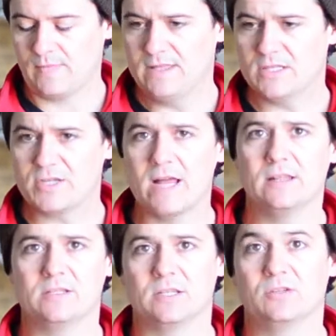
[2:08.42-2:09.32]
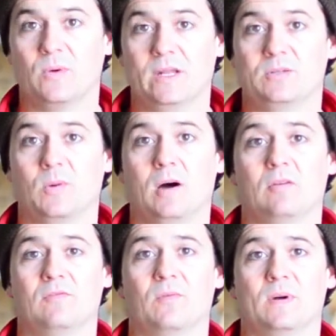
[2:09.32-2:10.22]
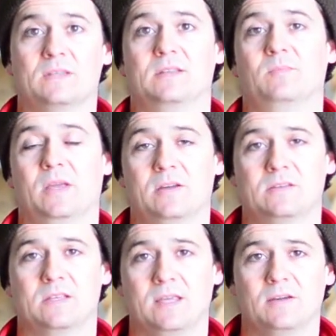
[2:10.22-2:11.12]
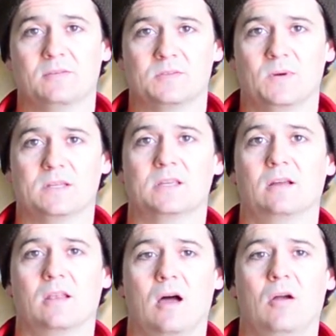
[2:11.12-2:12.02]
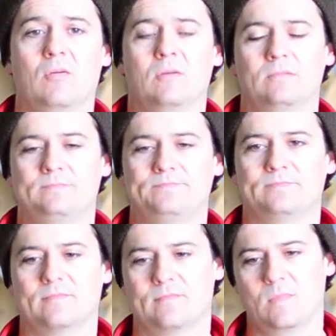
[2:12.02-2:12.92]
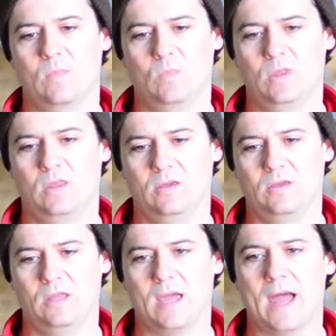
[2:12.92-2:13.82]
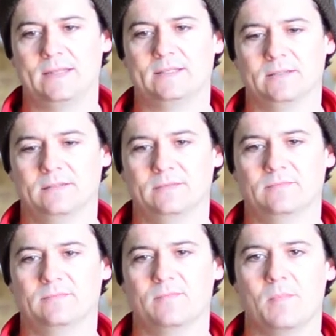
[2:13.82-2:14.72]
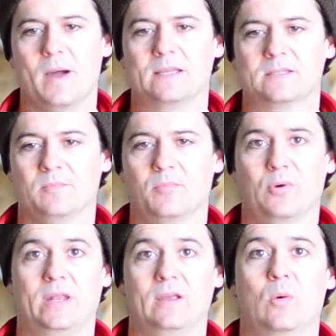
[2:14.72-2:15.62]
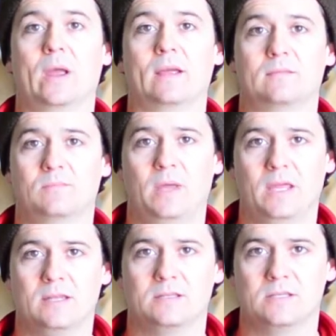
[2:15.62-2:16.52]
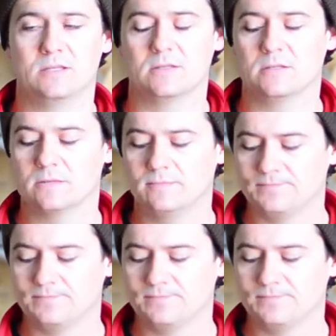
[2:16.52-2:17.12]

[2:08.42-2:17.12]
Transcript: The challenge in 2012 was that because the yields were so low, you had to make some pretty quick picking decisions.